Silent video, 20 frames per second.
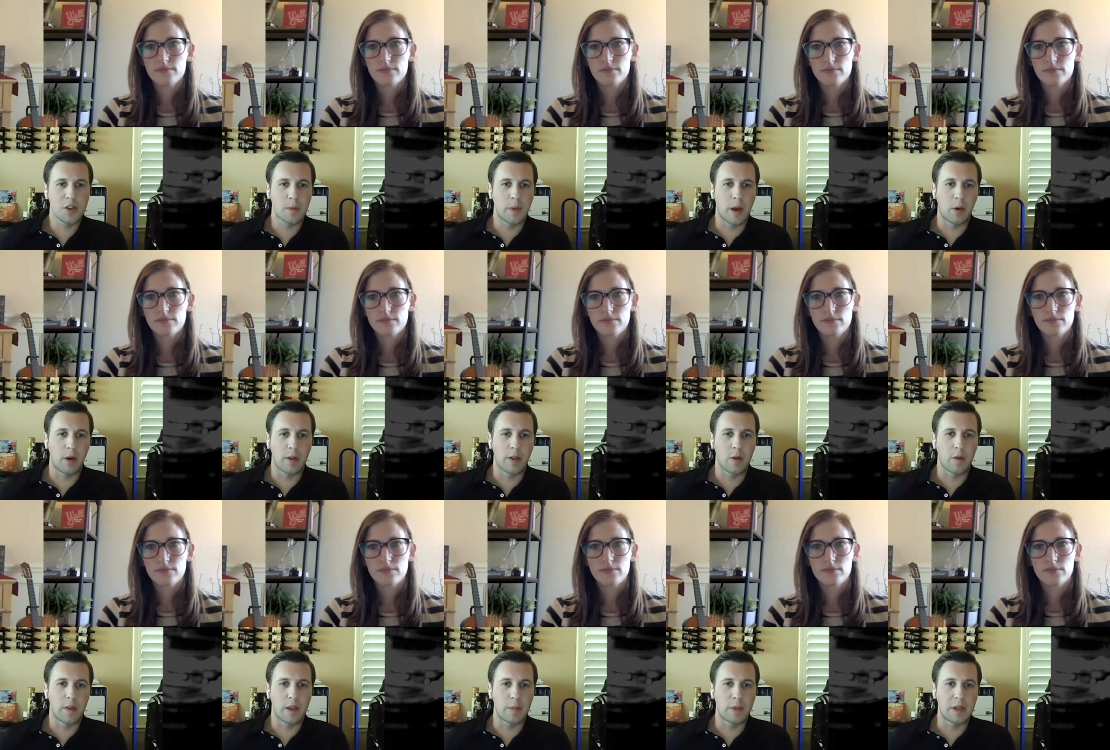Speaker 1: about whether
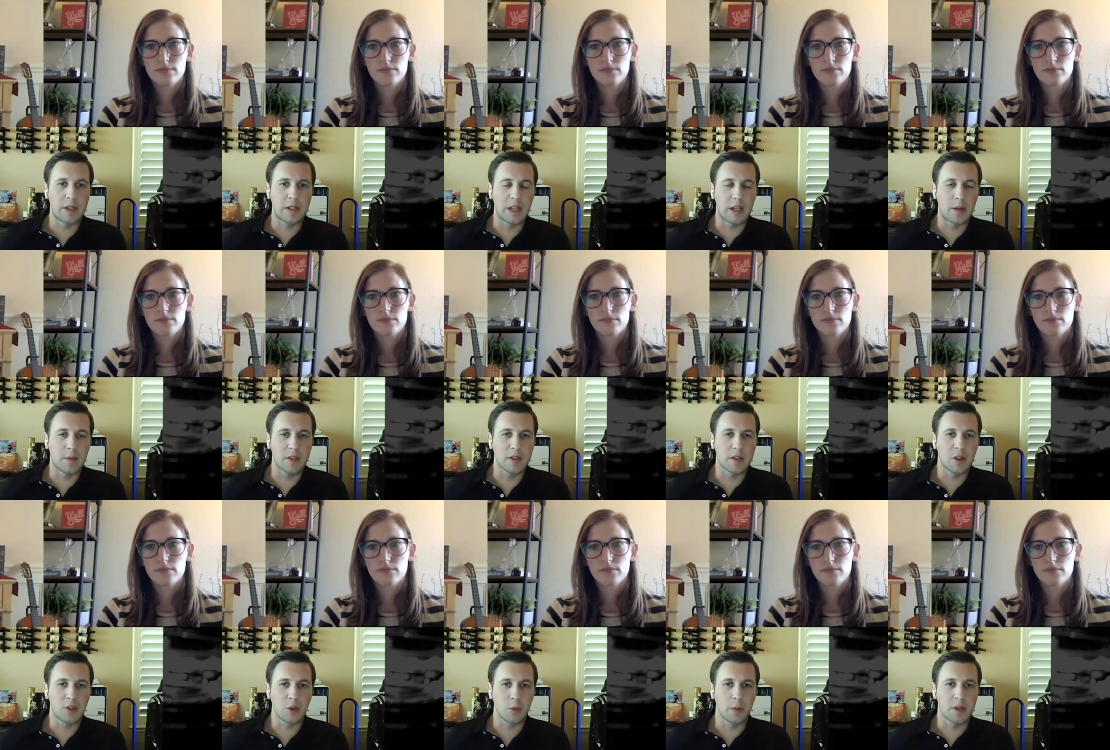they'd be deemed
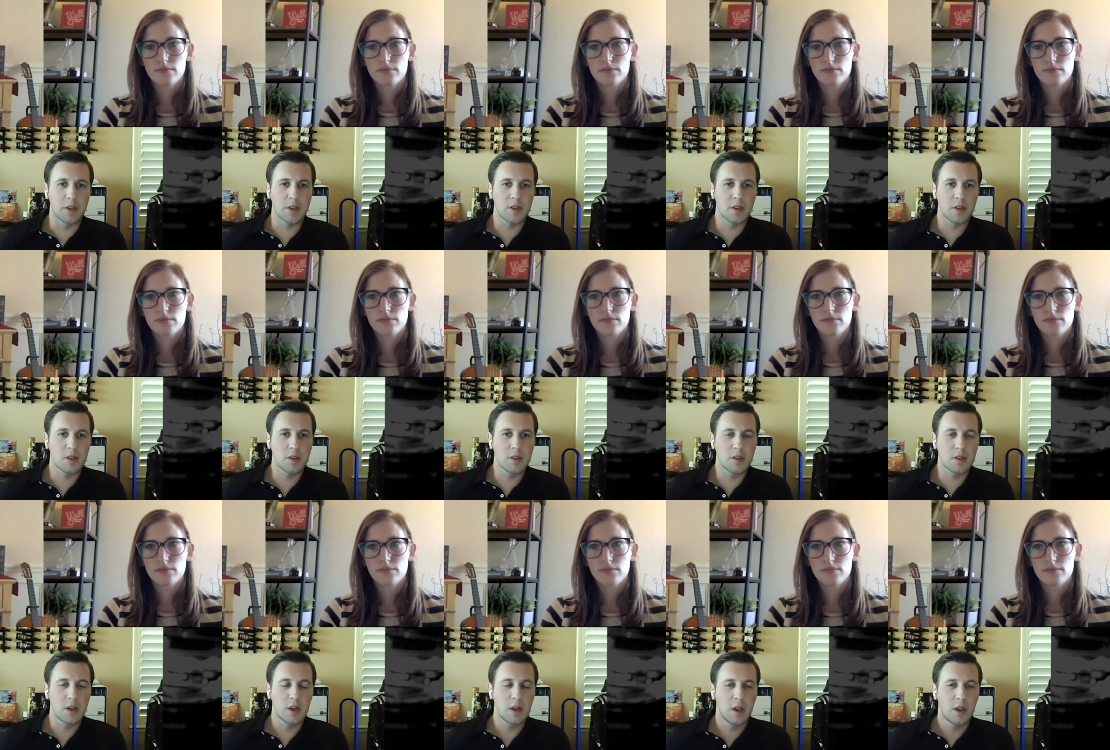essential
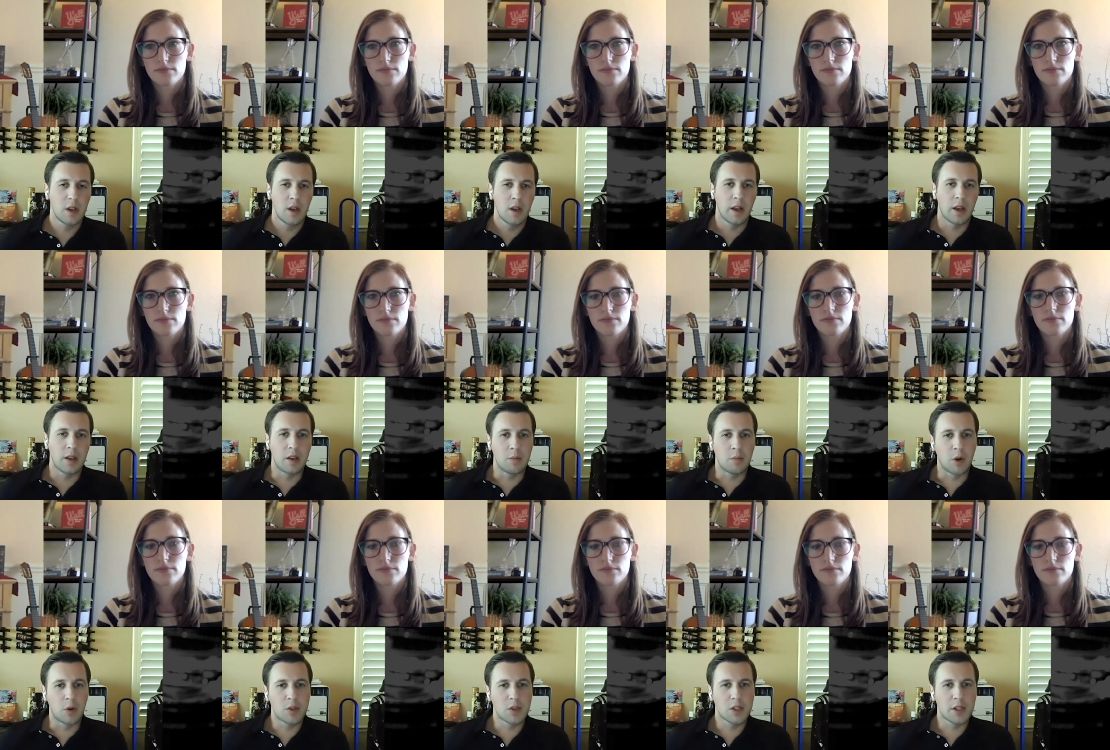businesses. And in
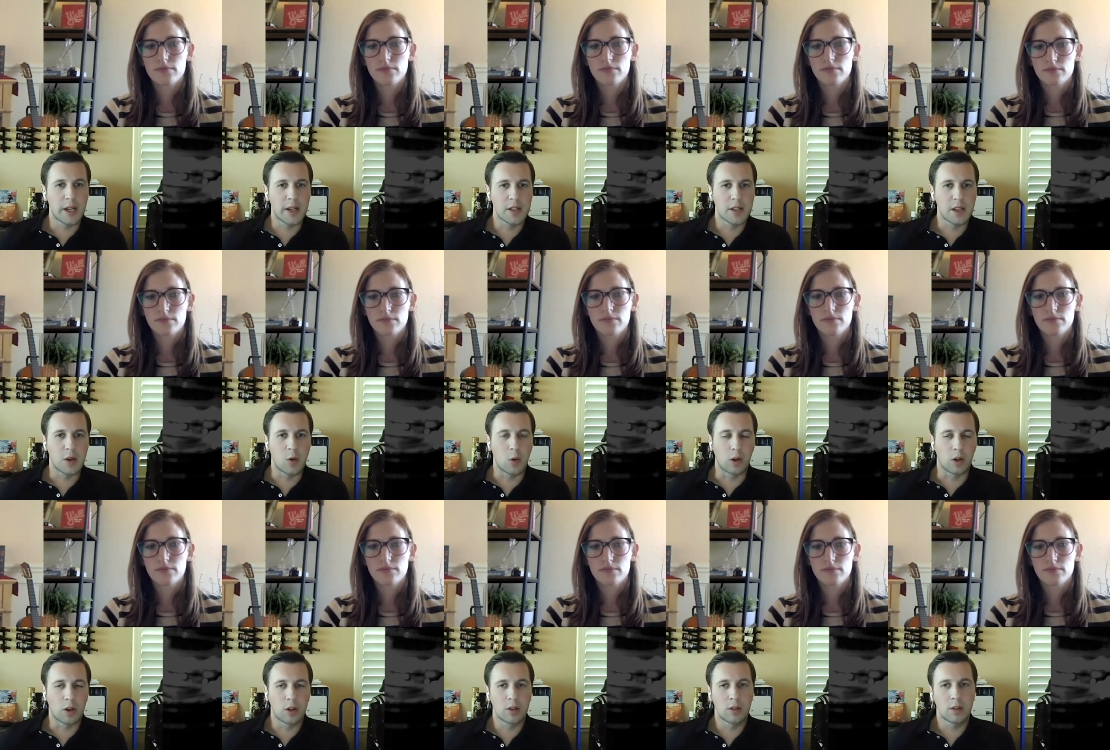most states they
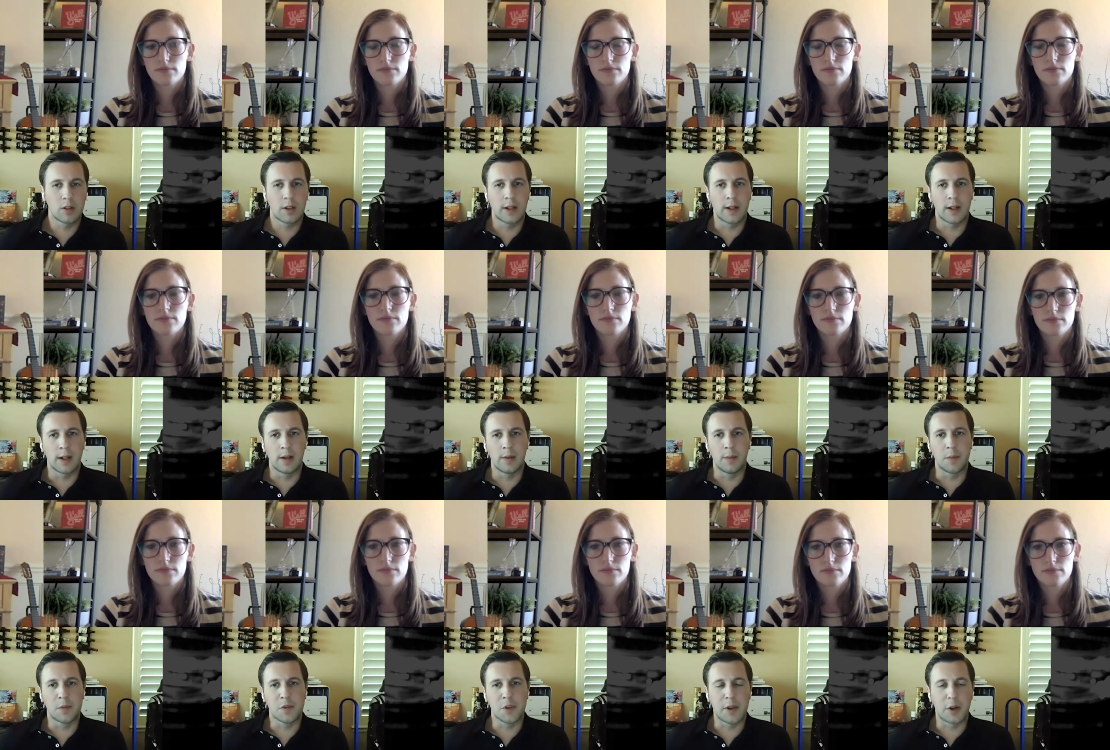were.
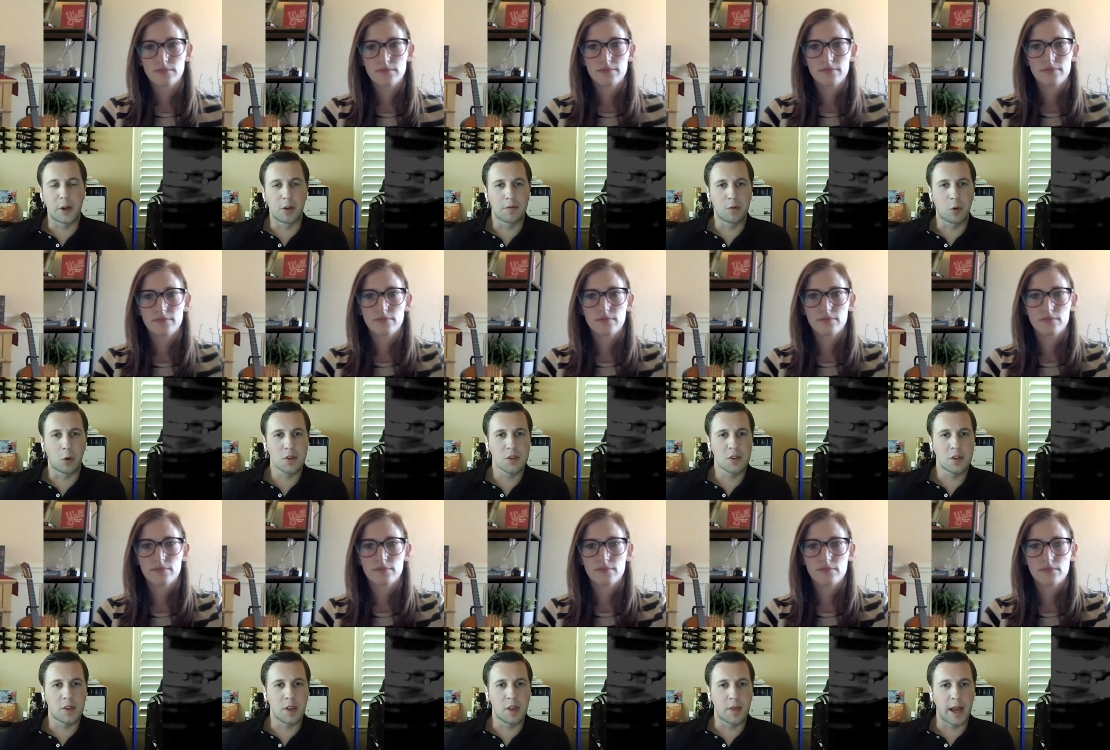Um, so they were
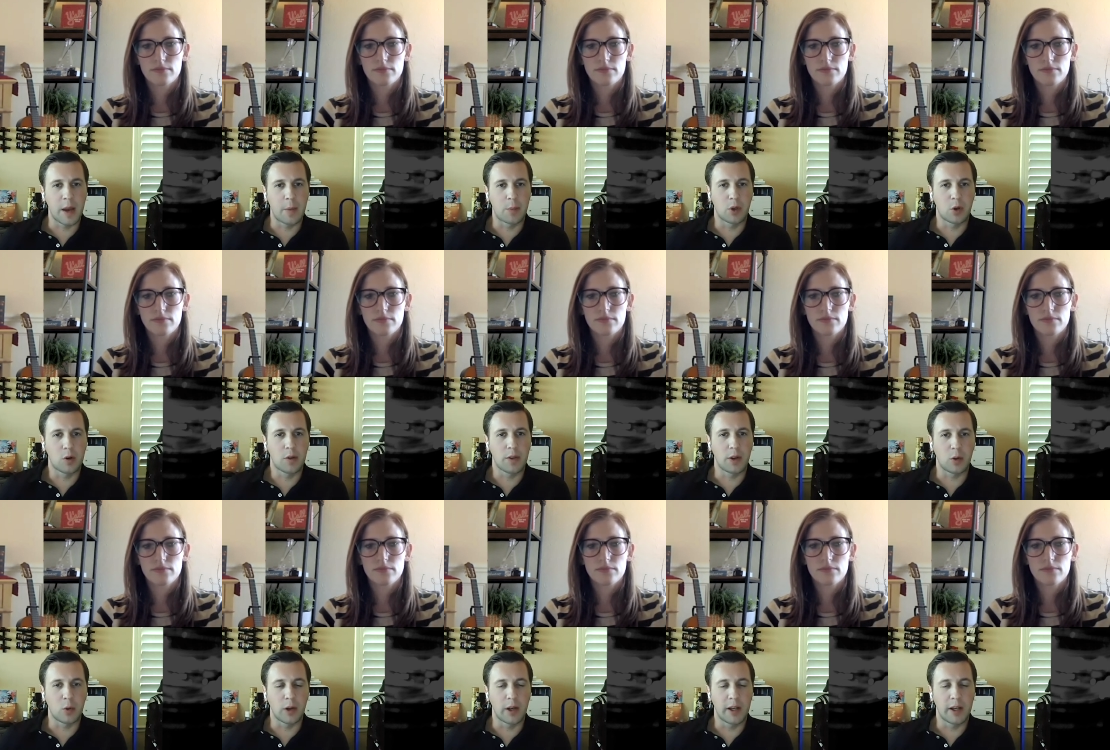fortunate that that broke their
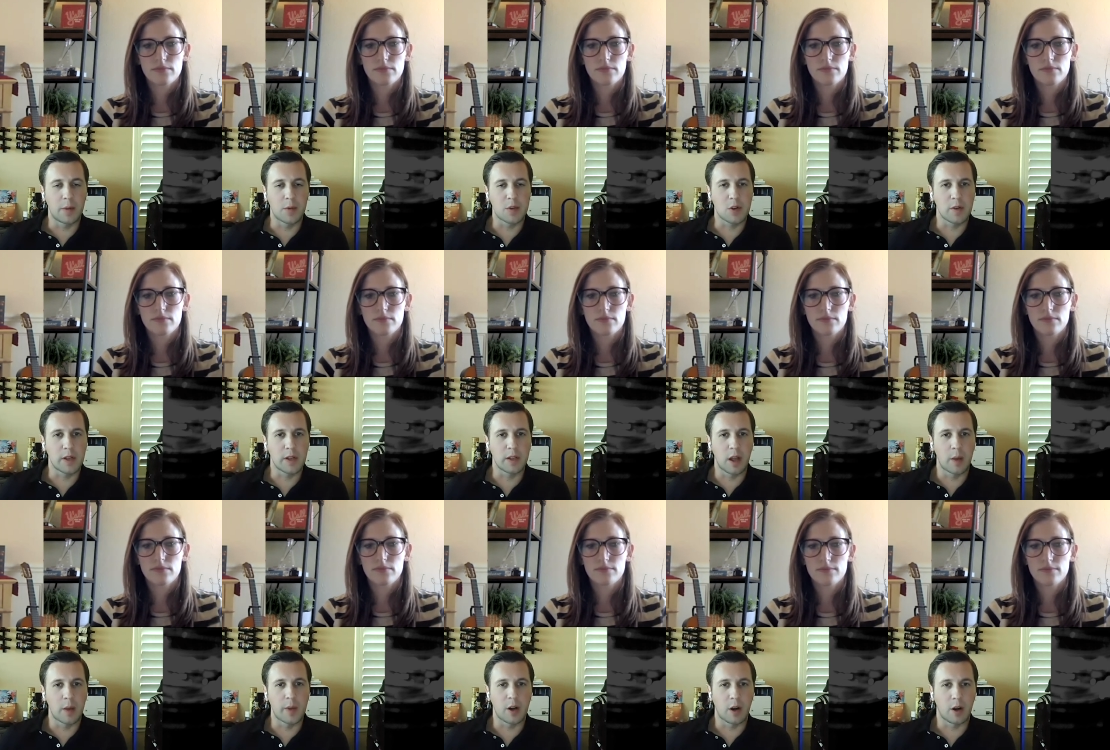way, and I'm sure they
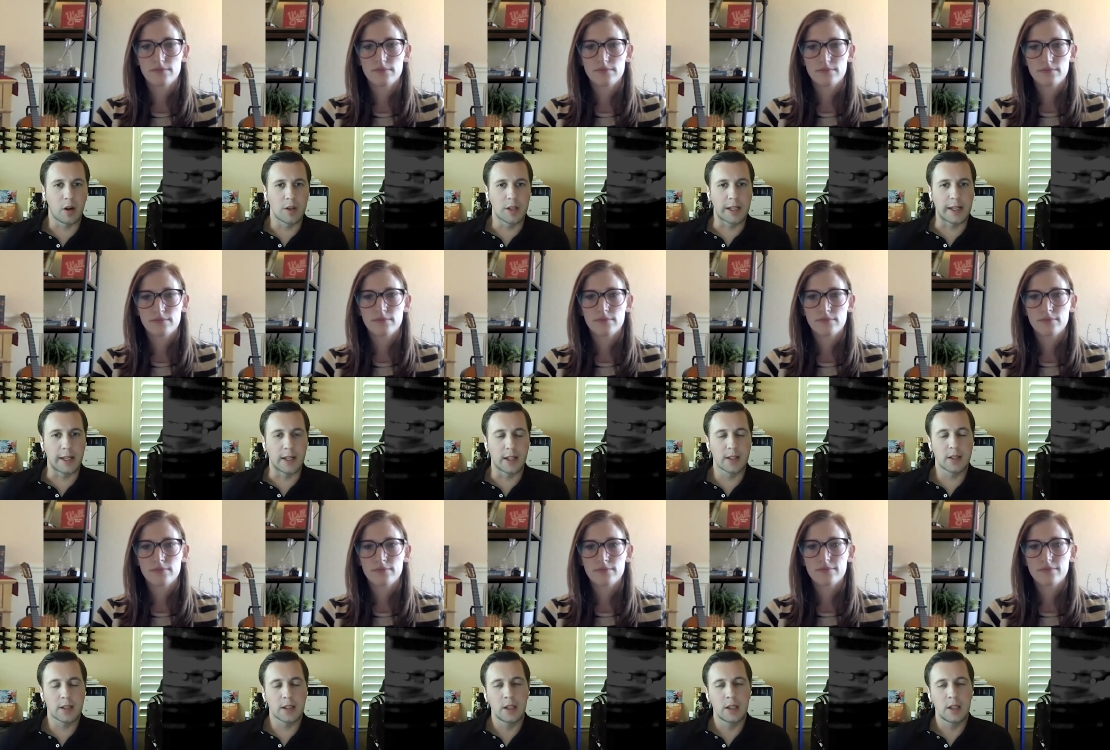lobbied hard to get it.